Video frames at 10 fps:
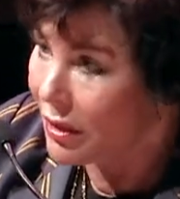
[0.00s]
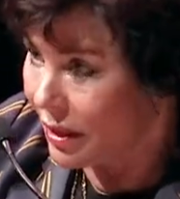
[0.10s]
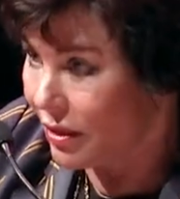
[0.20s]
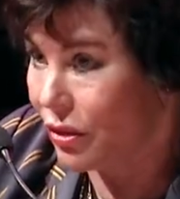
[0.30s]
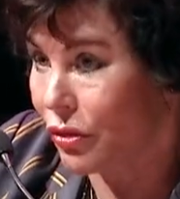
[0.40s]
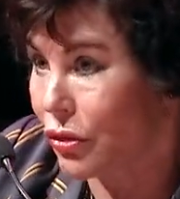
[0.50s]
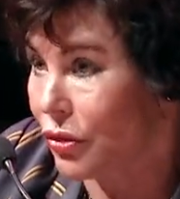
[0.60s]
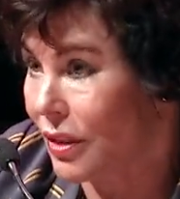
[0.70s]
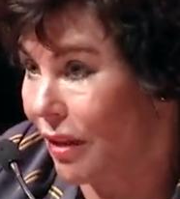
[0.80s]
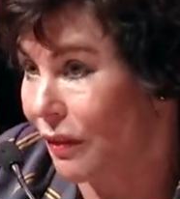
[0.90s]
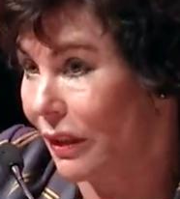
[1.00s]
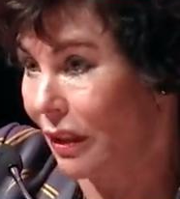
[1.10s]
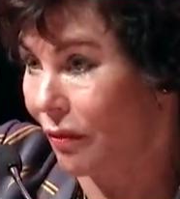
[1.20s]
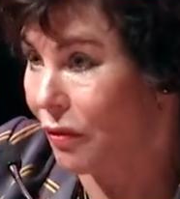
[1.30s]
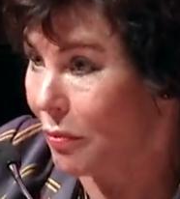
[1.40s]
distance yourself a
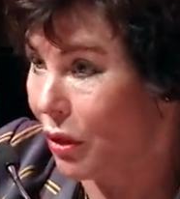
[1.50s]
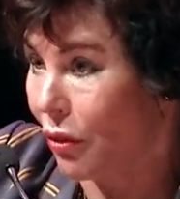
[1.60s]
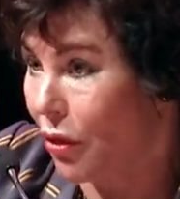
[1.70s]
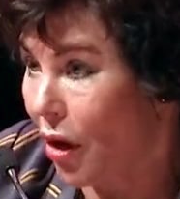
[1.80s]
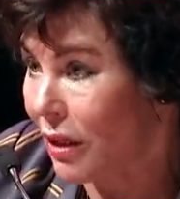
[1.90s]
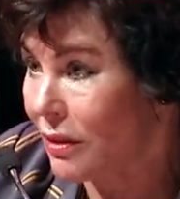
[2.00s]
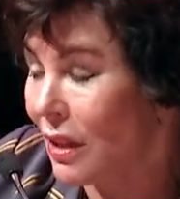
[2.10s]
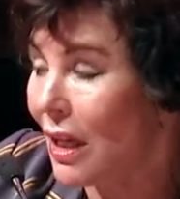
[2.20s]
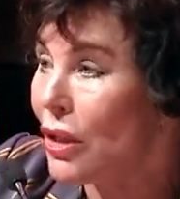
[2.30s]
little from your thoughts.